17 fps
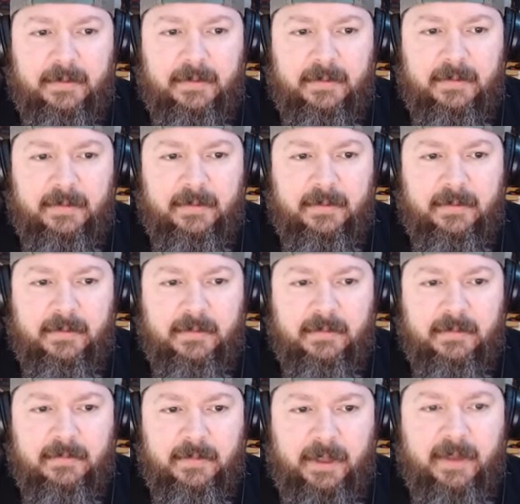
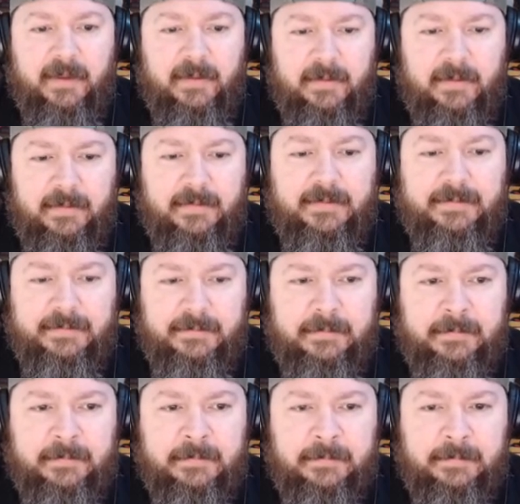
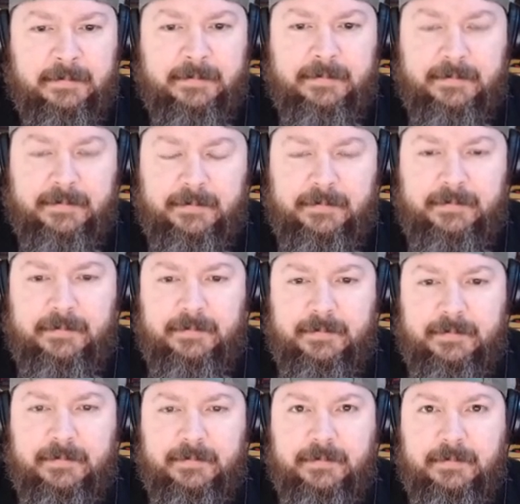
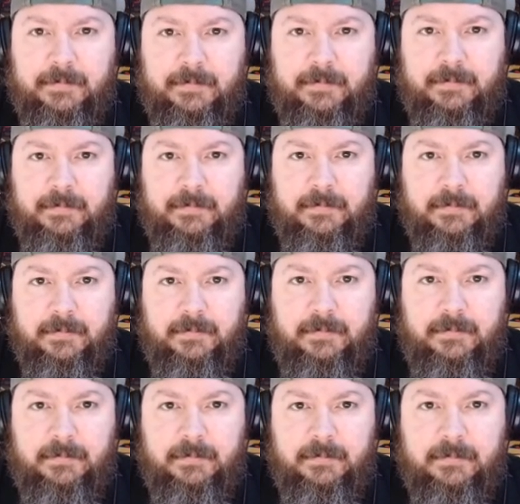
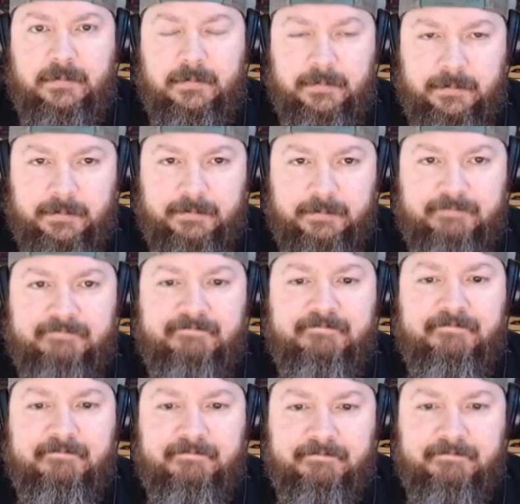
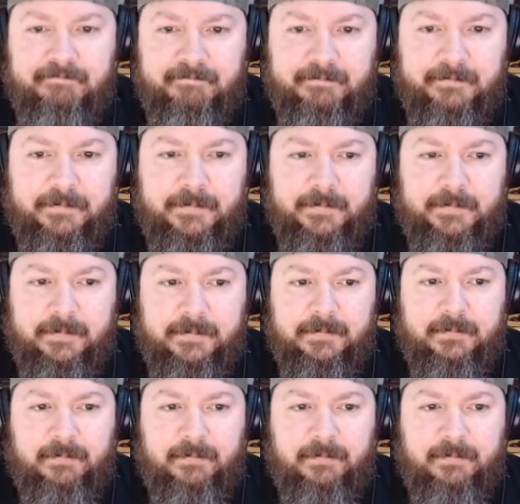(not speaking)